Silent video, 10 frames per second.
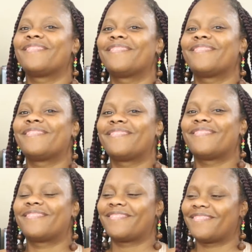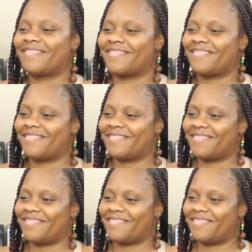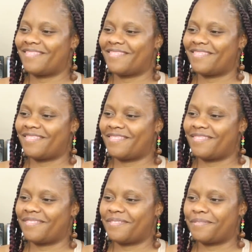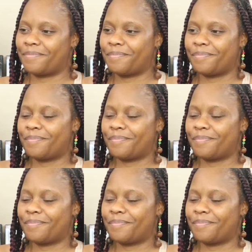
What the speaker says: (silent)